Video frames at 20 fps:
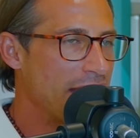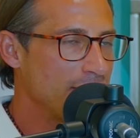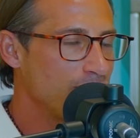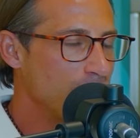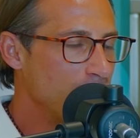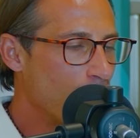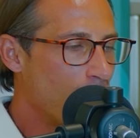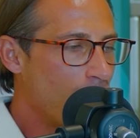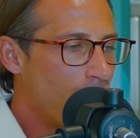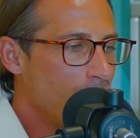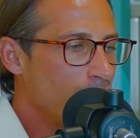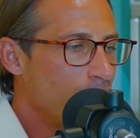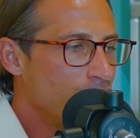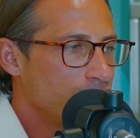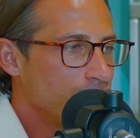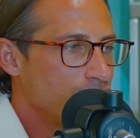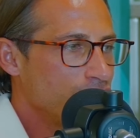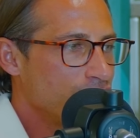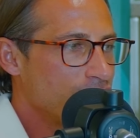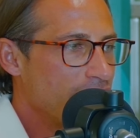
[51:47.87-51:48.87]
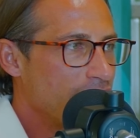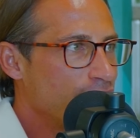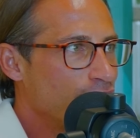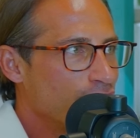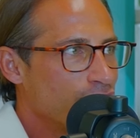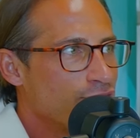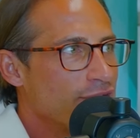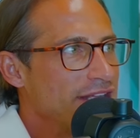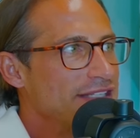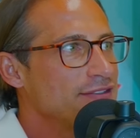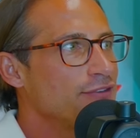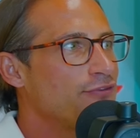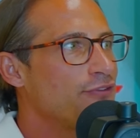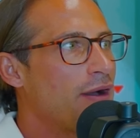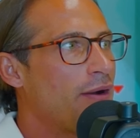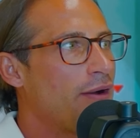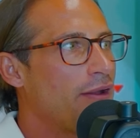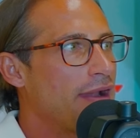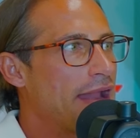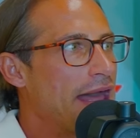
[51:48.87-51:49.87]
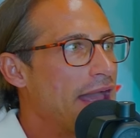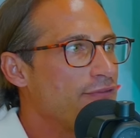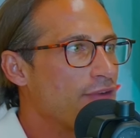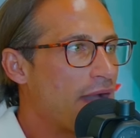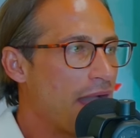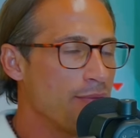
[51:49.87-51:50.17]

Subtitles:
and we all want to trade for the rest of our life.